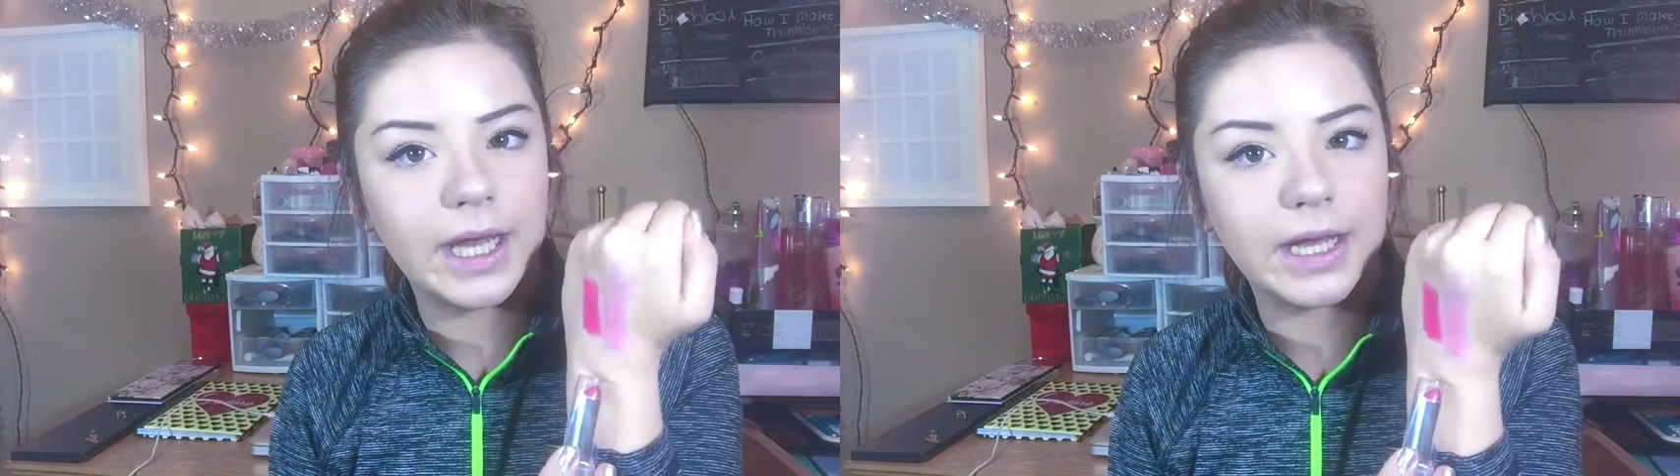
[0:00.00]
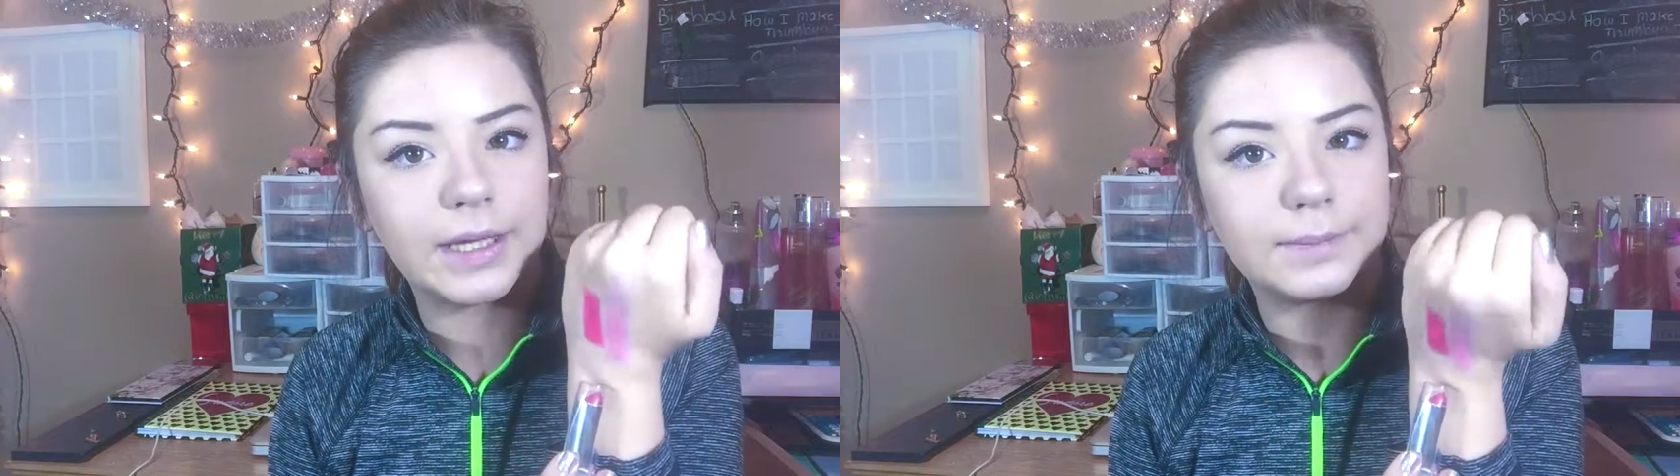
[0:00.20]

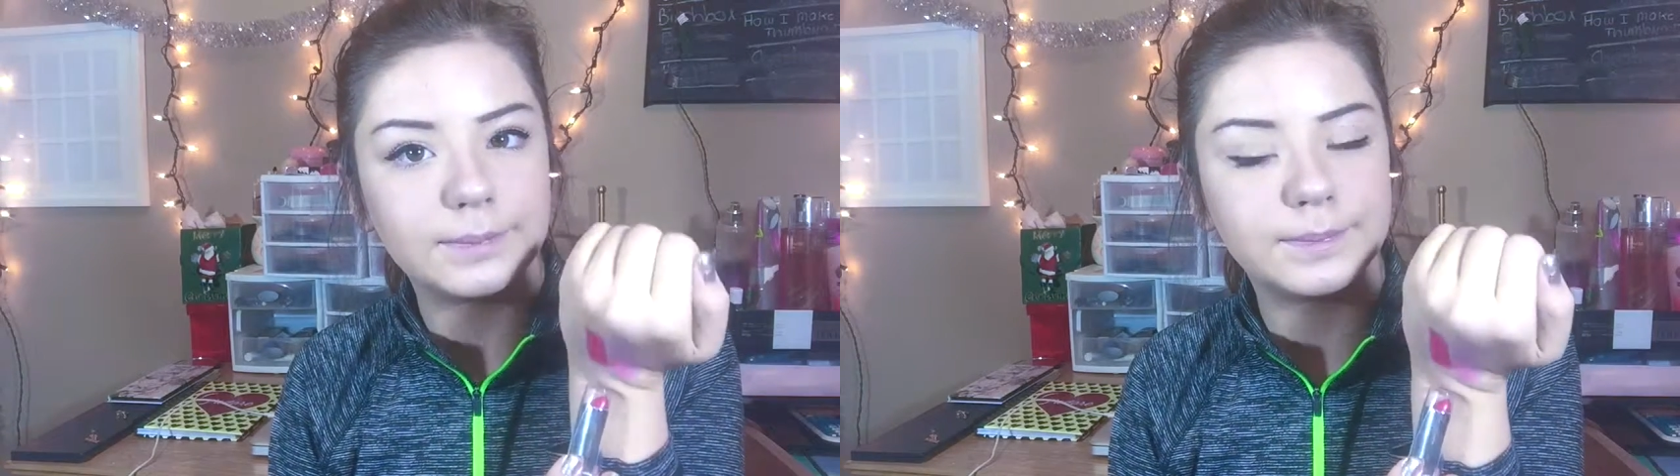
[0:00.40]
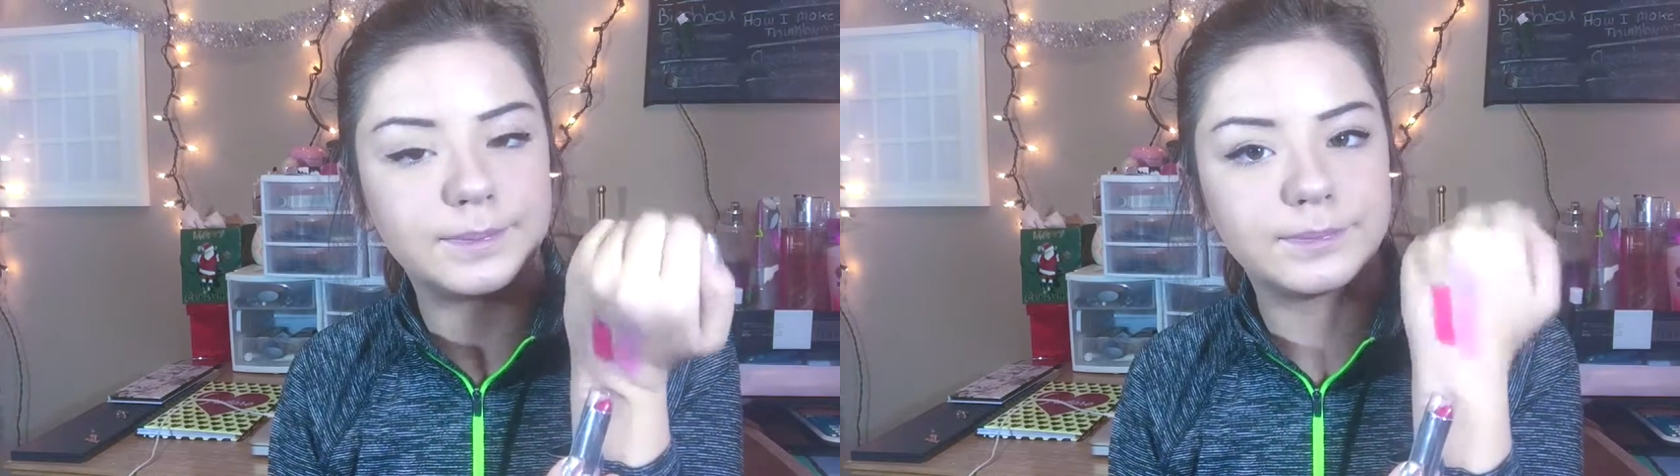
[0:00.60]

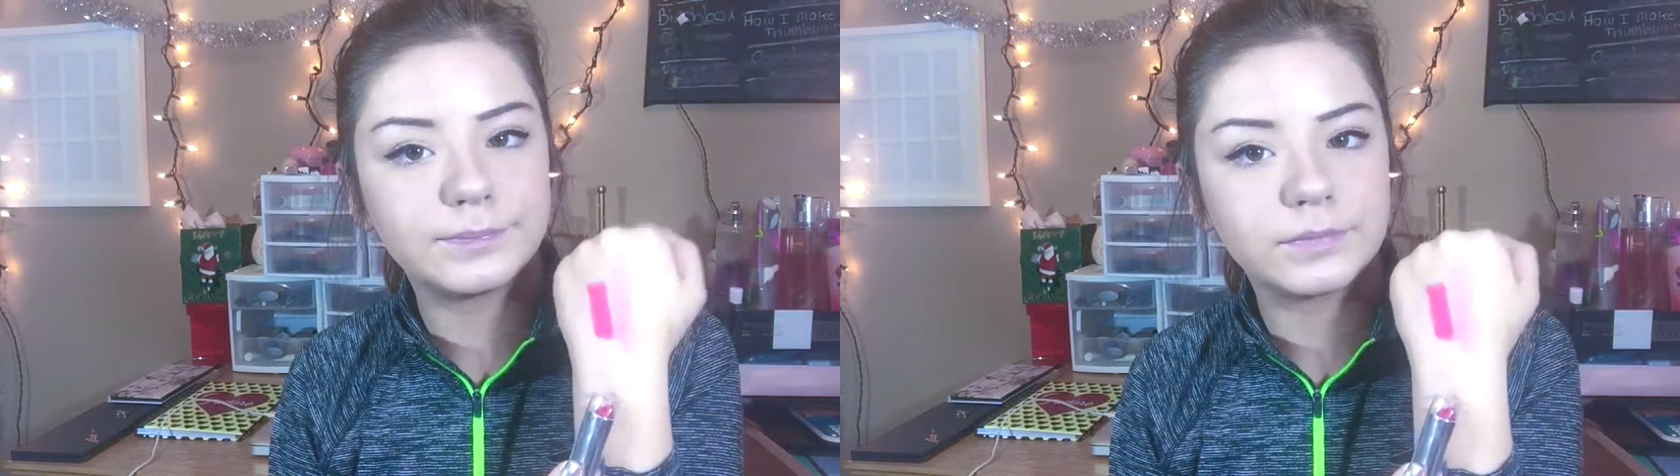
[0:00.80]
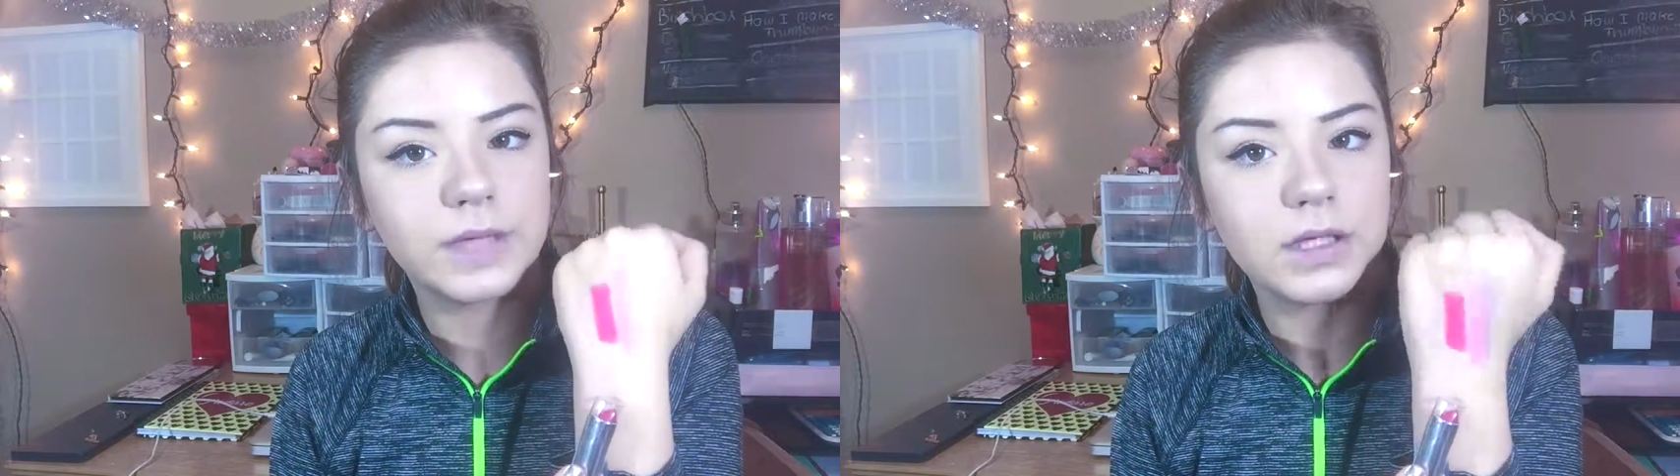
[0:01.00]

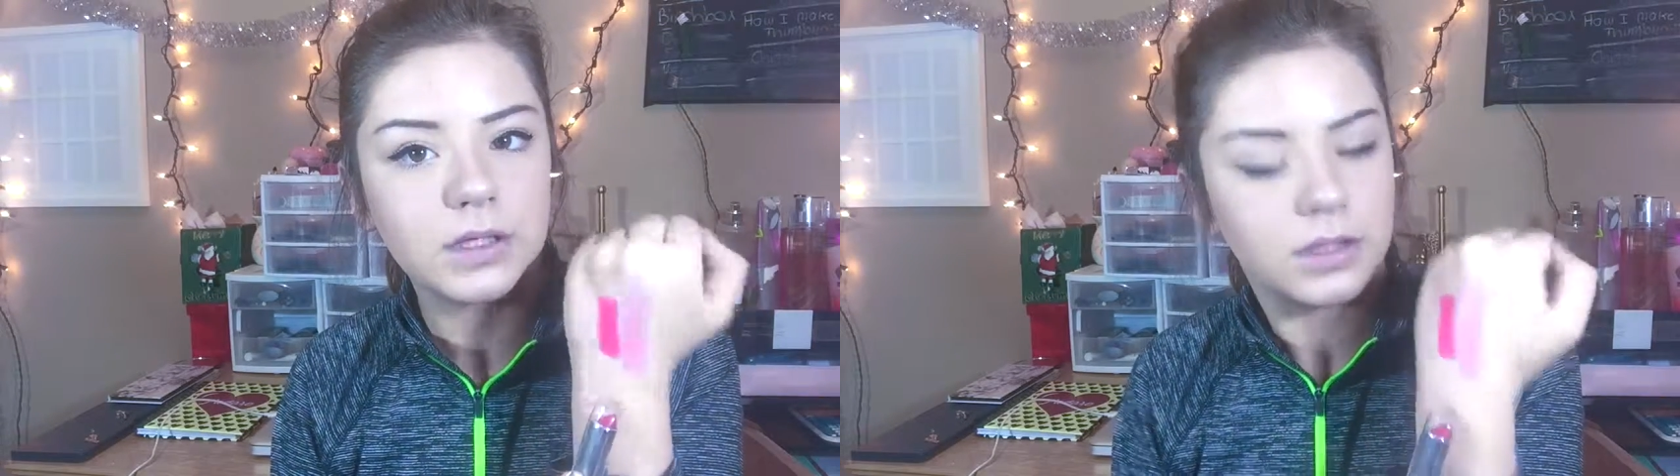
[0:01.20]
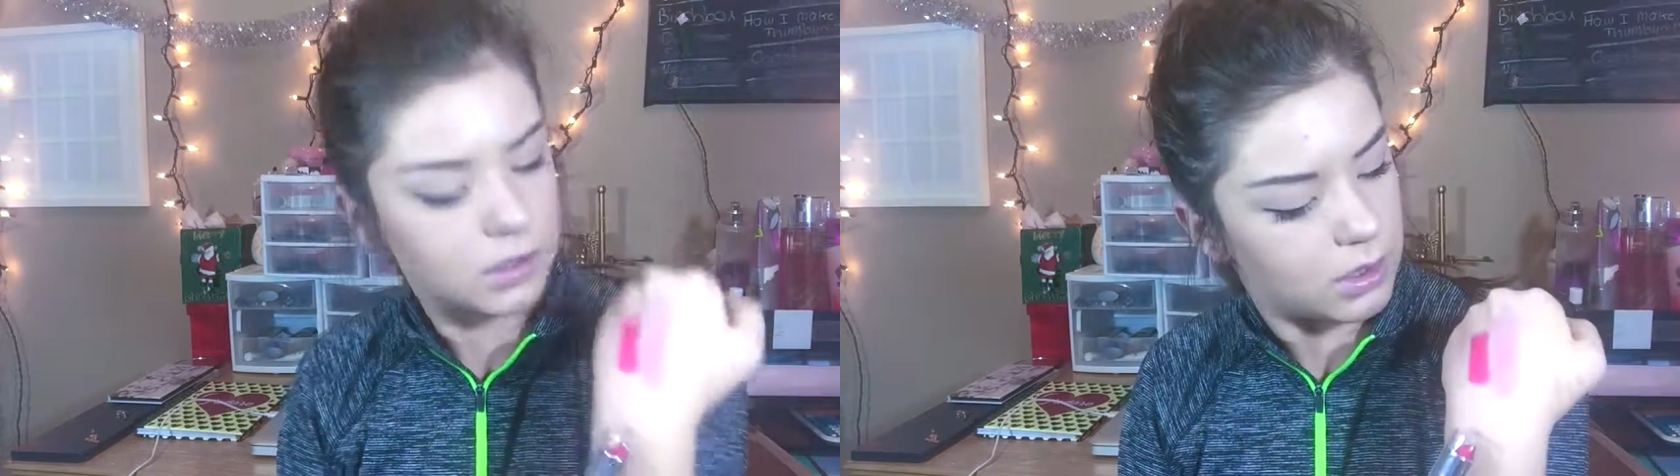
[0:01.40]

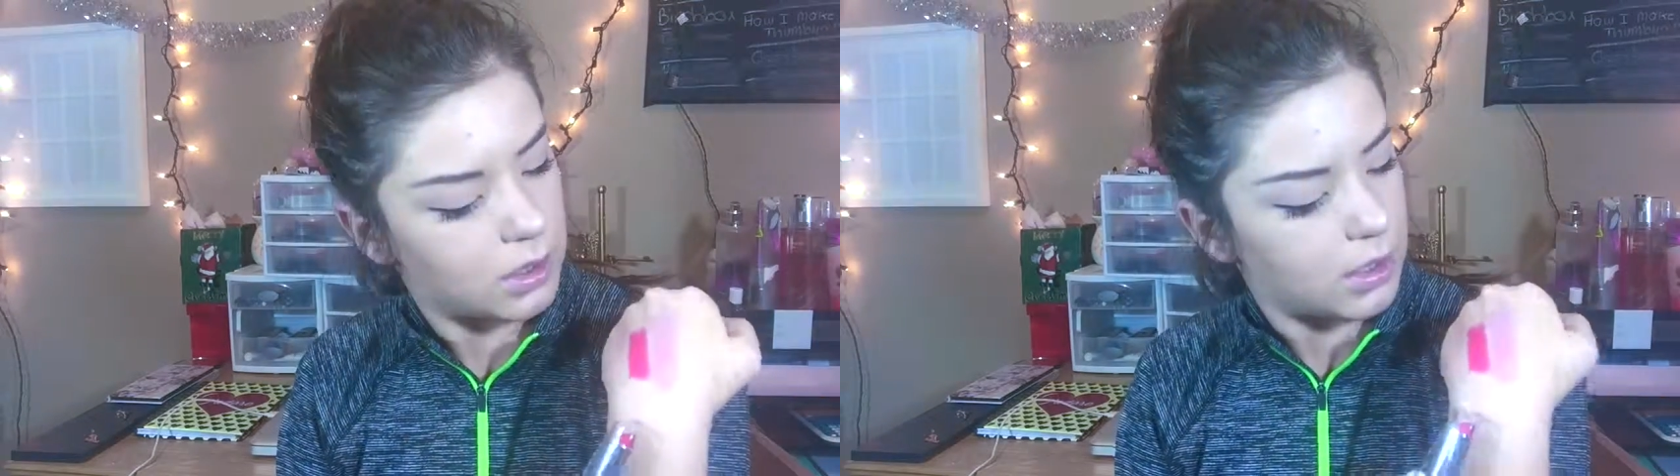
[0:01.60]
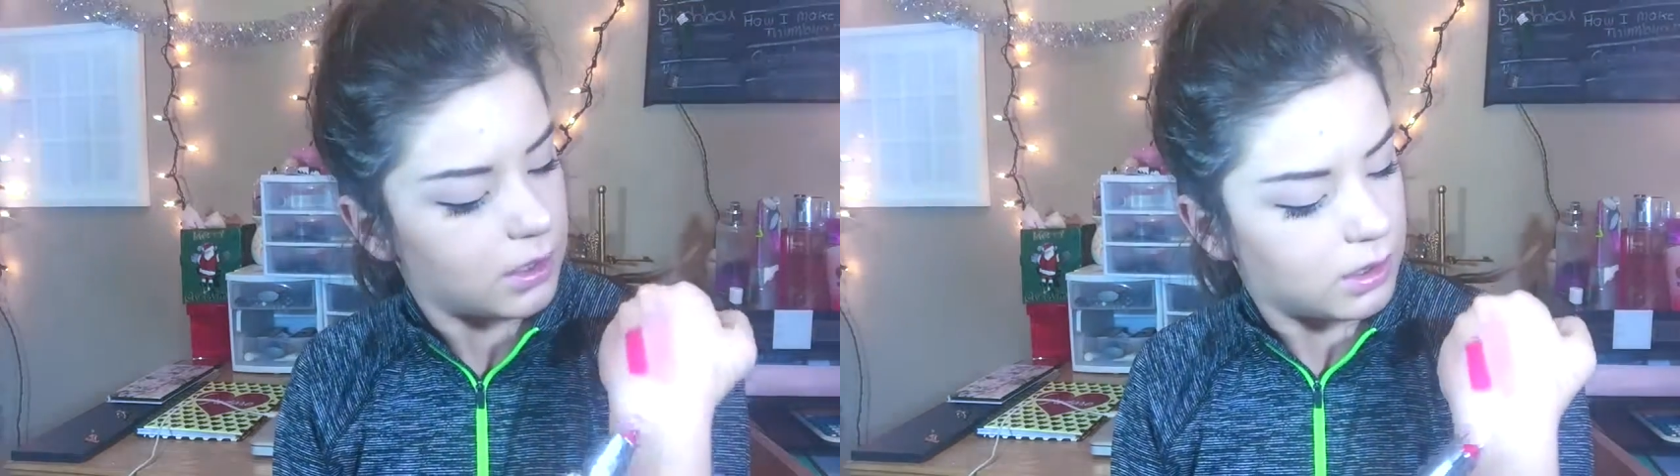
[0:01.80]

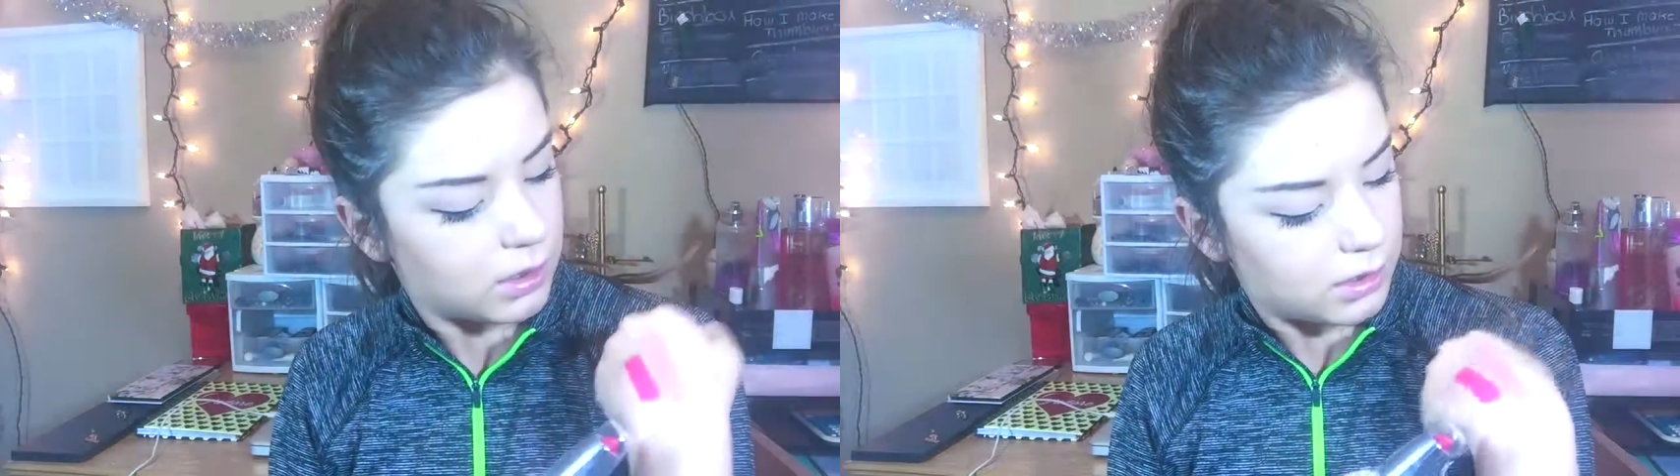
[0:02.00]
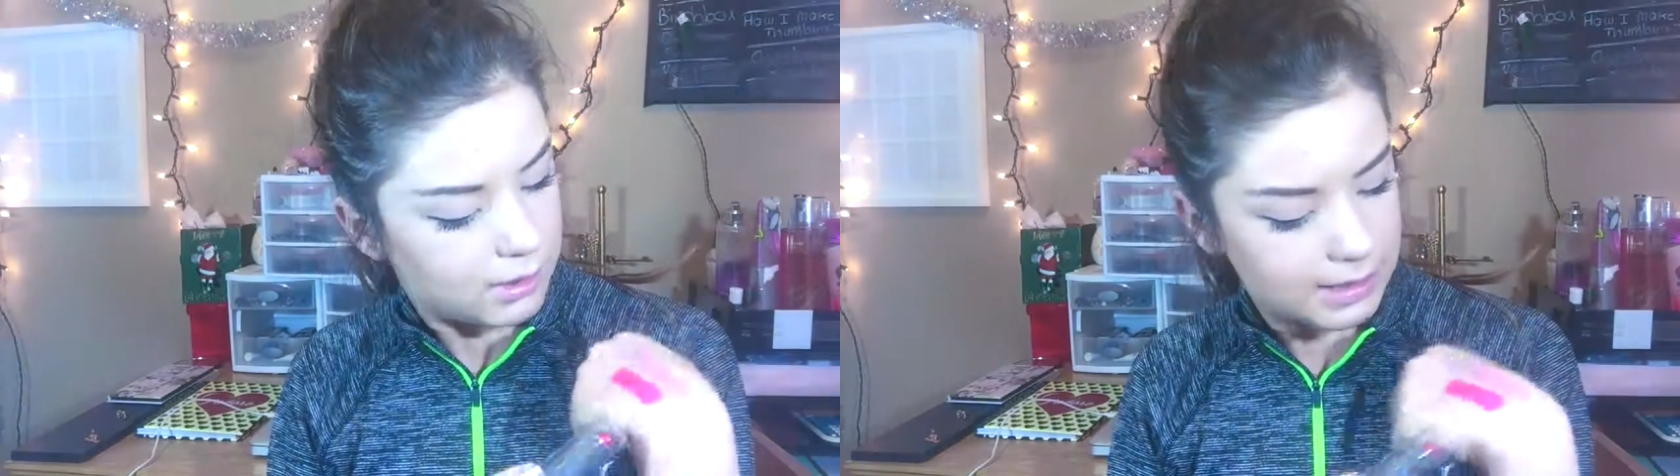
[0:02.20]

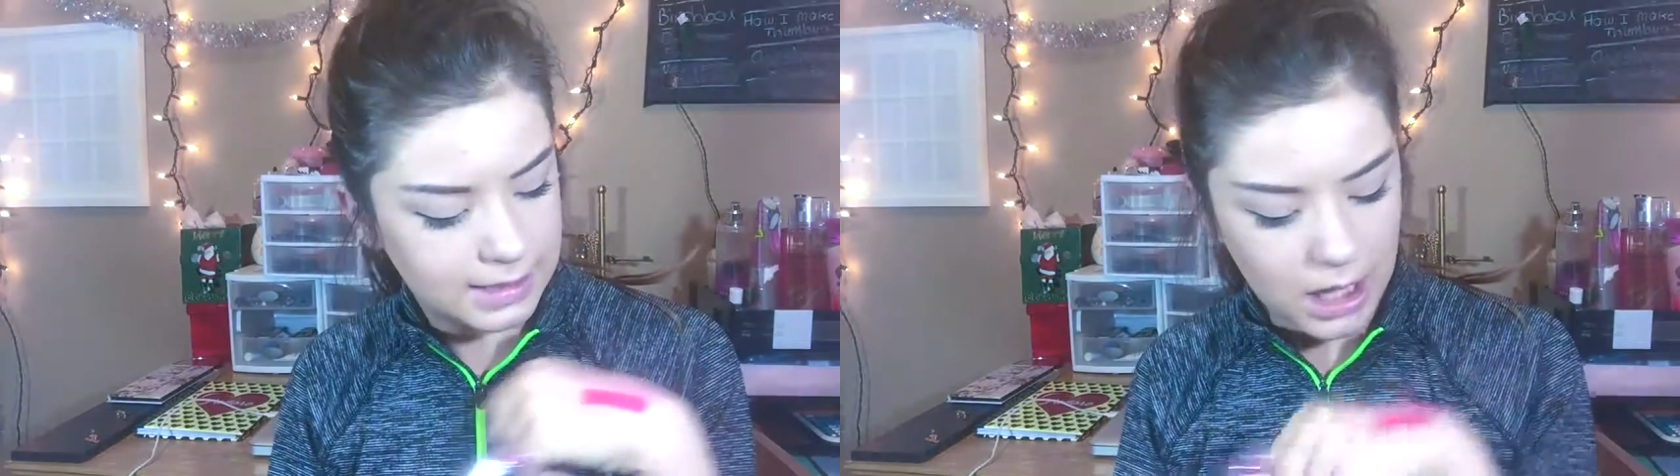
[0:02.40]
it's